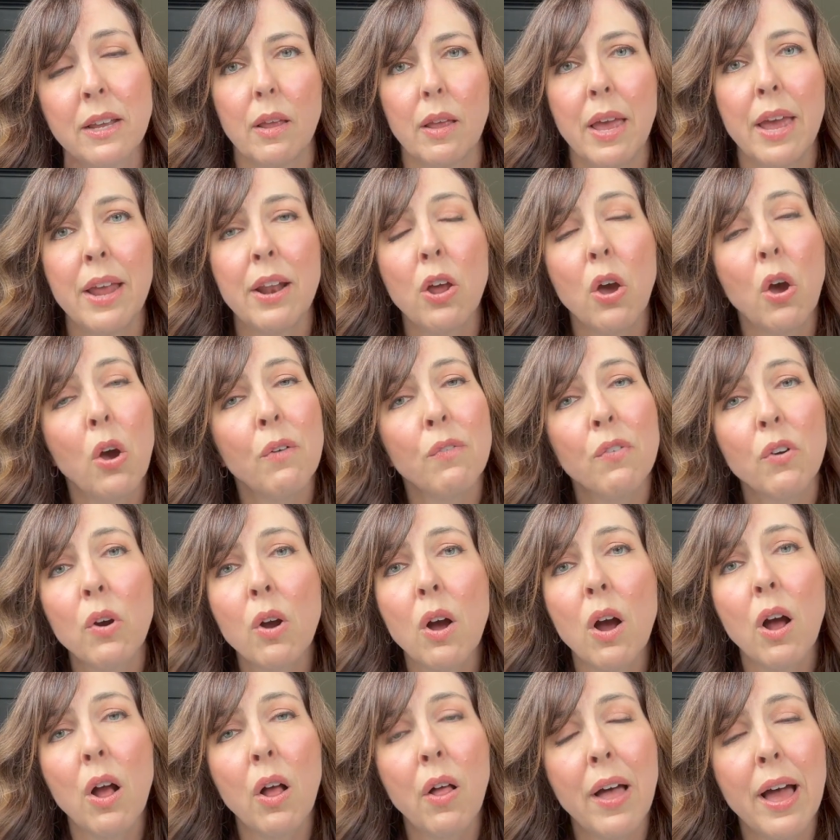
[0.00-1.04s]
And
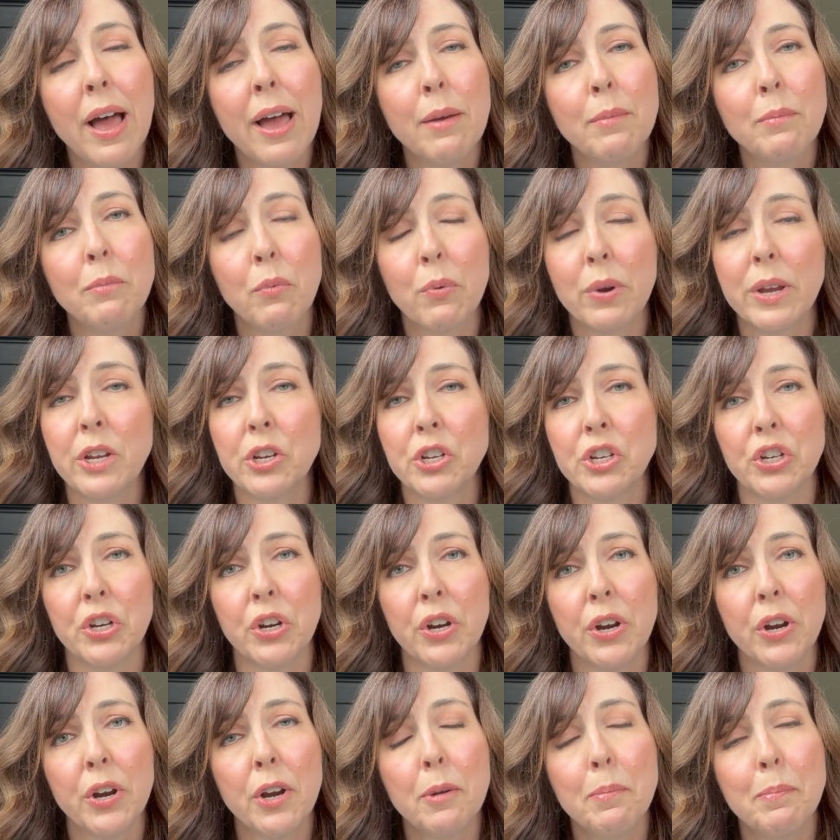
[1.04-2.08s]
overall, I'm
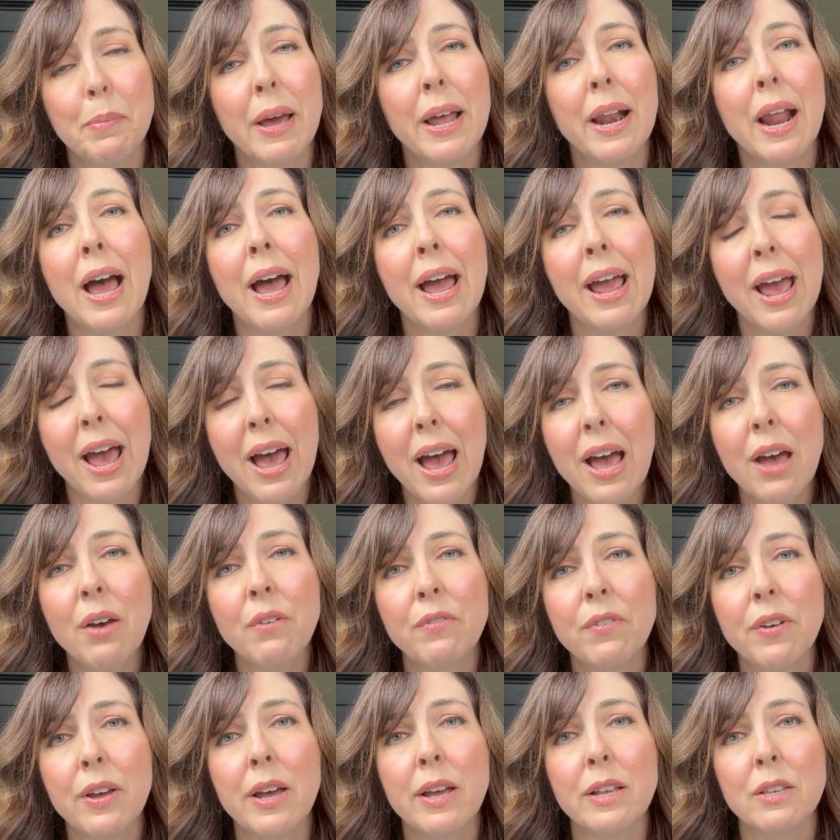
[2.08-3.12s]
reassured, but I
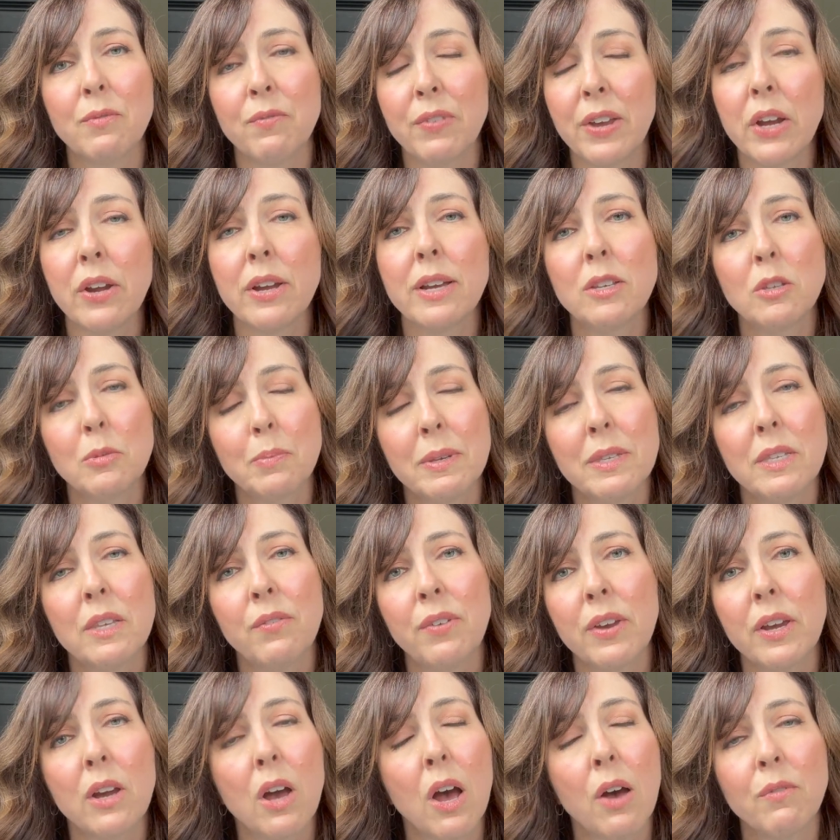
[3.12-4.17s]
have a very
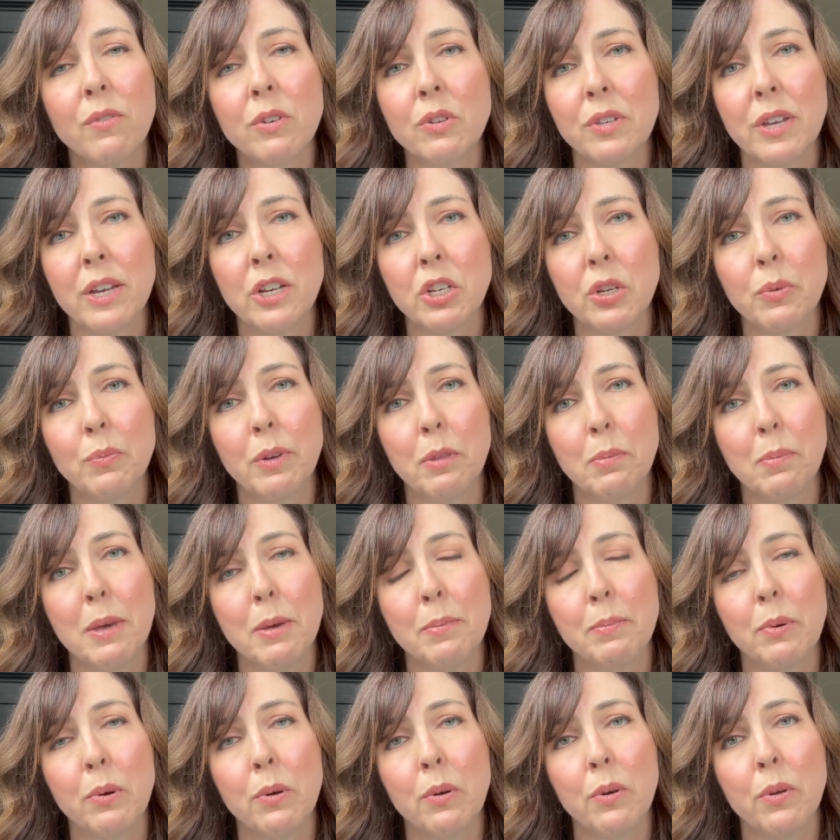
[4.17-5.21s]
specific conversation with
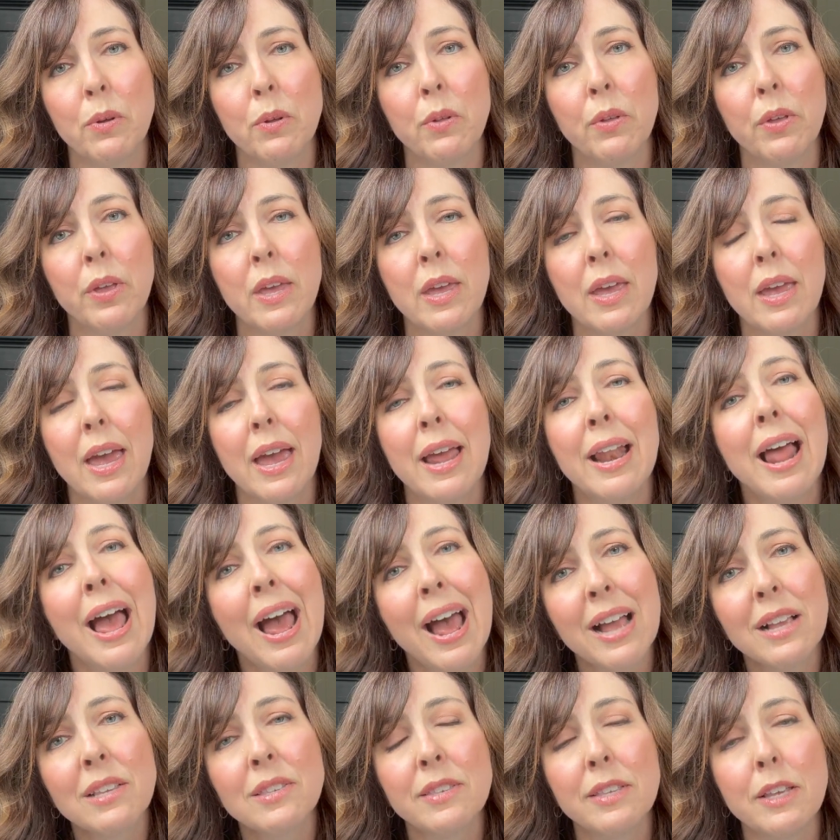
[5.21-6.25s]
people and
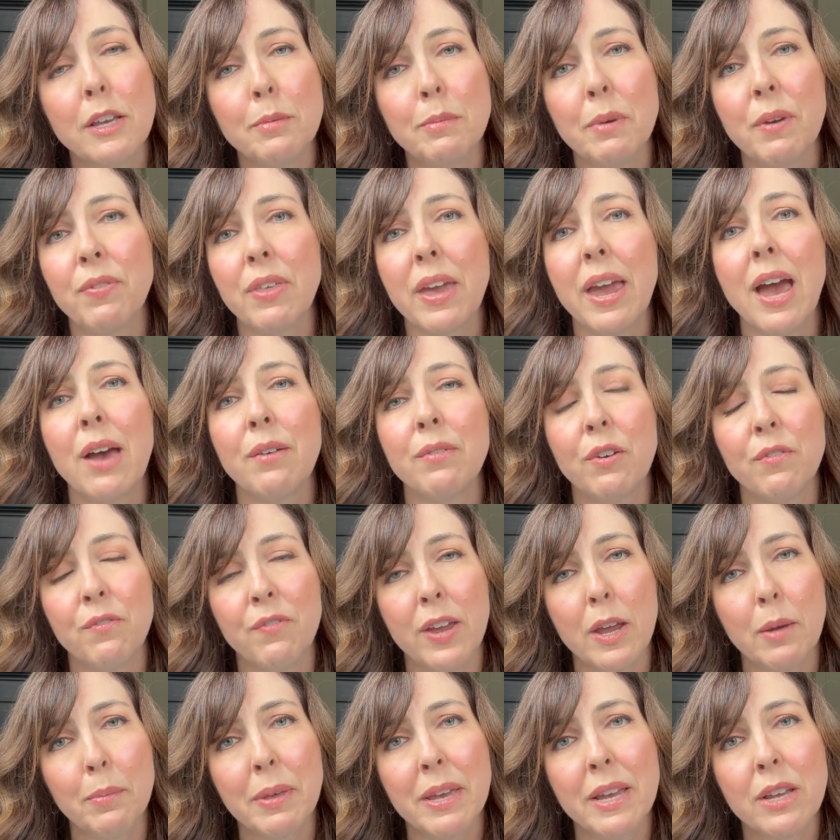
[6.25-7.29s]
ask them if they have a
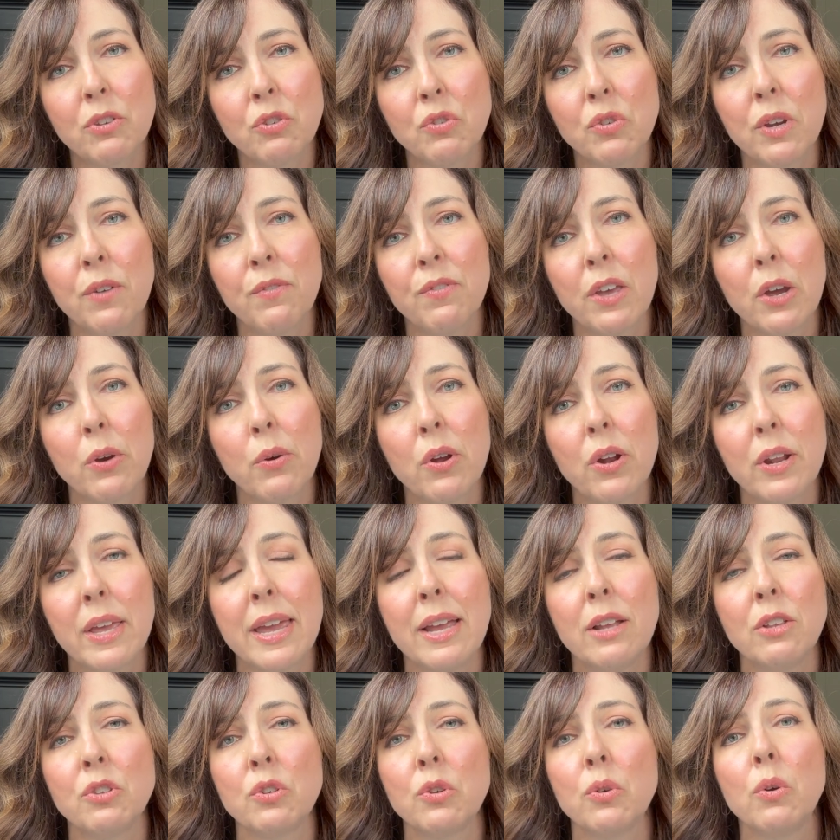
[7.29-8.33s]
family history of thyroid
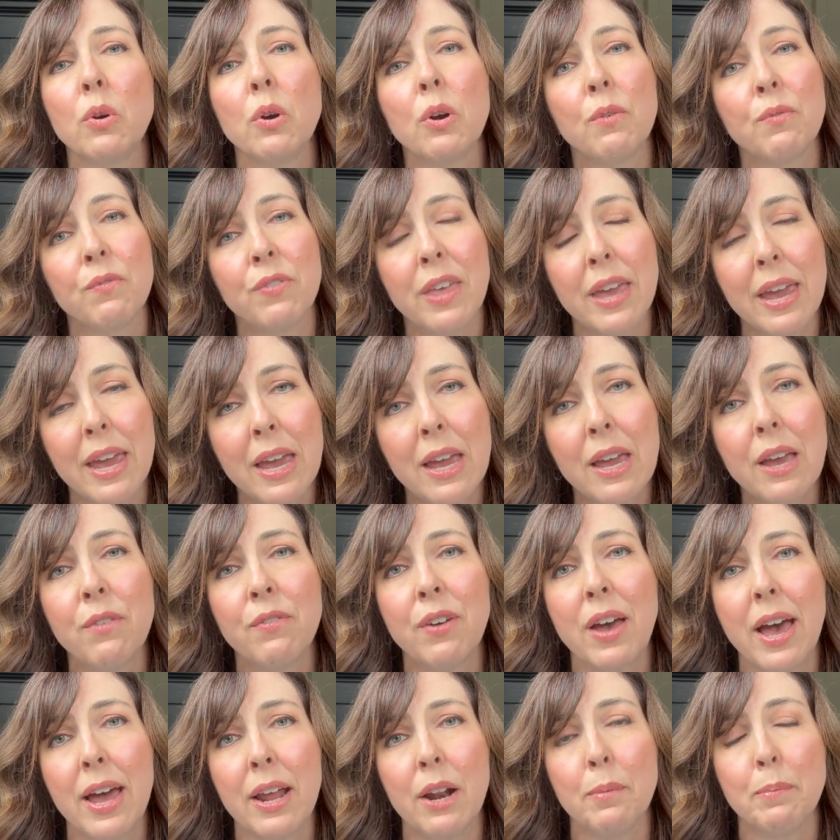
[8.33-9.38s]
cancer or if they have
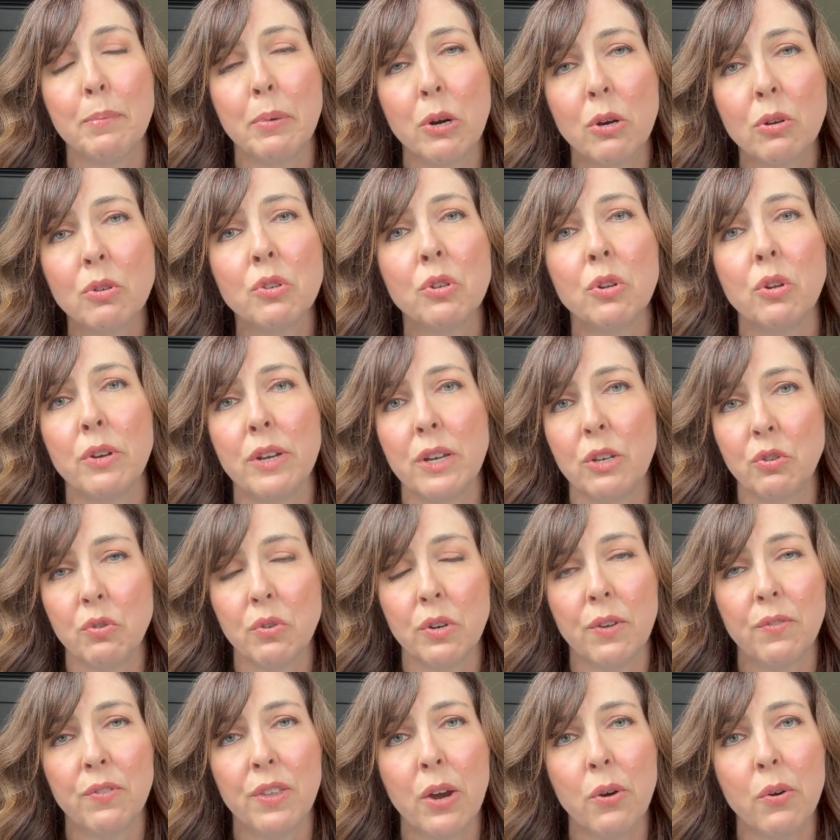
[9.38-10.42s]
had a personal history
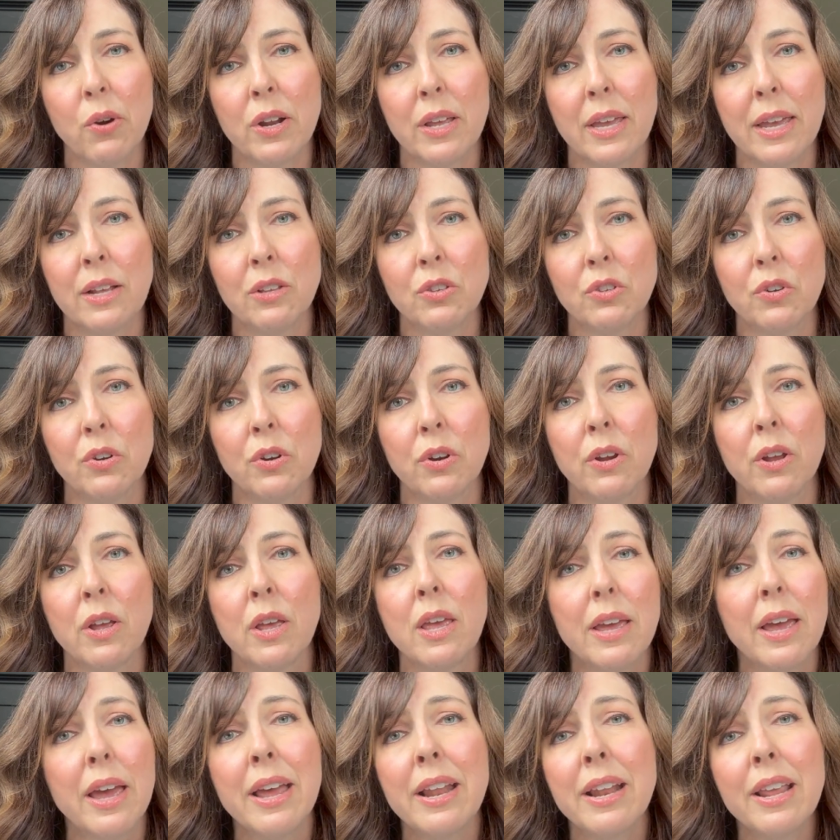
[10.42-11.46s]
of thyroid cancer.
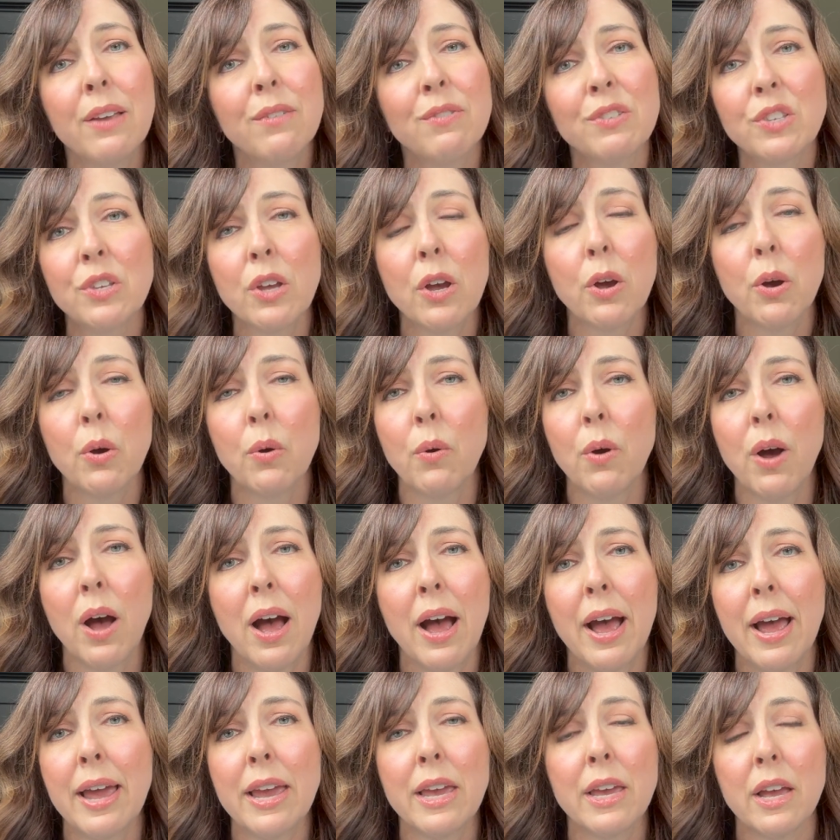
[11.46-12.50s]
And if so,
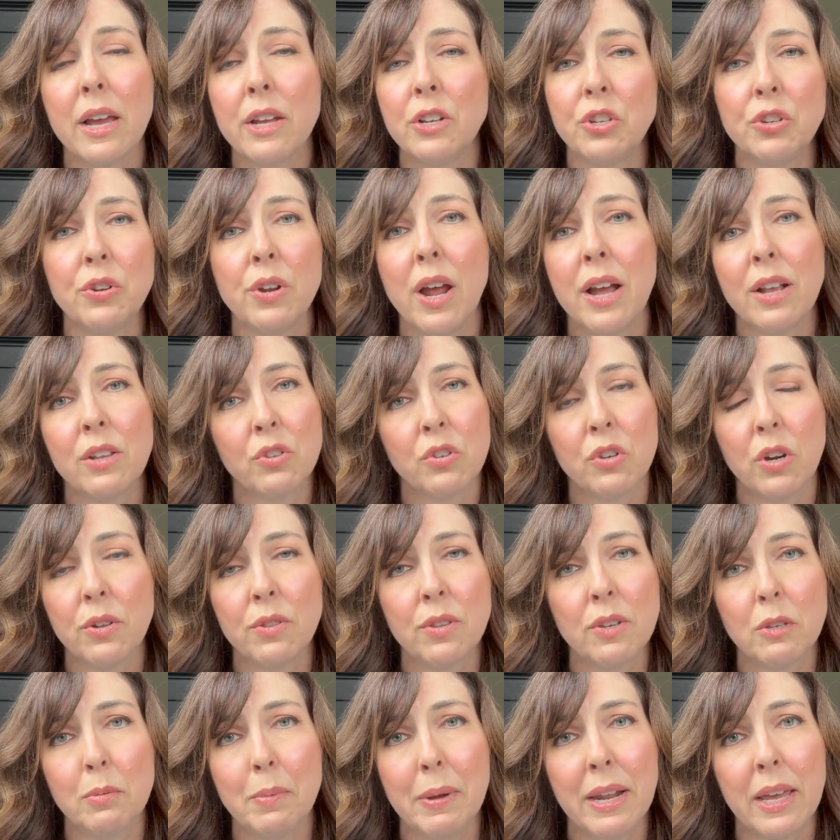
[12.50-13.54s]
I do not start
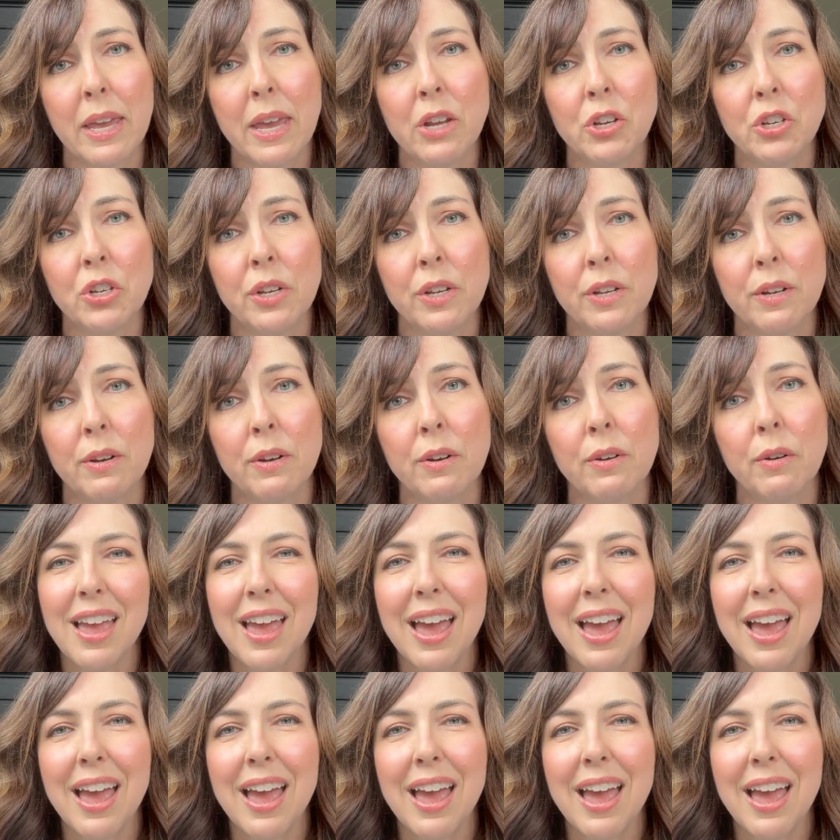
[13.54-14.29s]
this medication.